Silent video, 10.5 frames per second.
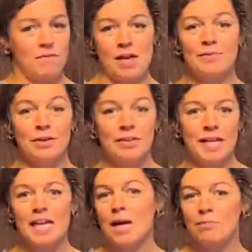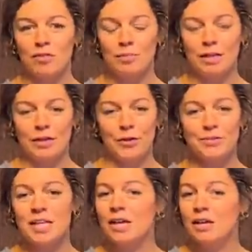favorite like comfort
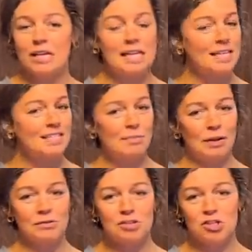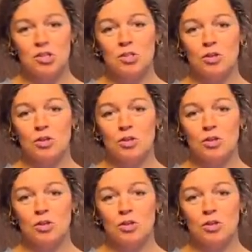meals, easy meals to just